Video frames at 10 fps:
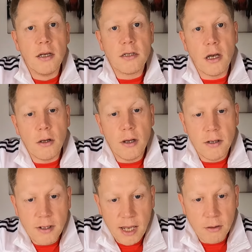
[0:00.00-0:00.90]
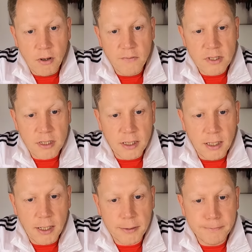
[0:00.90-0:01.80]
So now
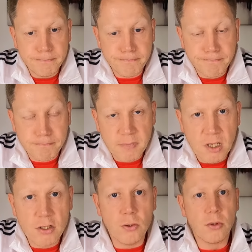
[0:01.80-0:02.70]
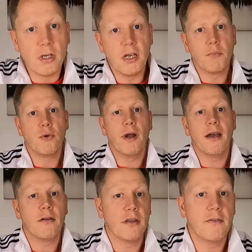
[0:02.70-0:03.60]
obviously Saucony have brought
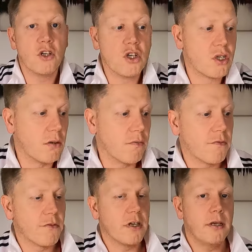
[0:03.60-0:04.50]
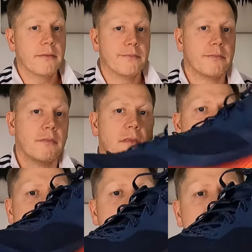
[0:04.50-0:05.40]
out the version 3.
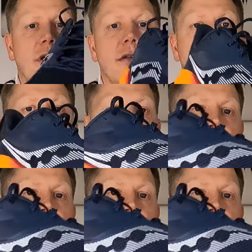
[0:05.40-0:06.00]
Here it is.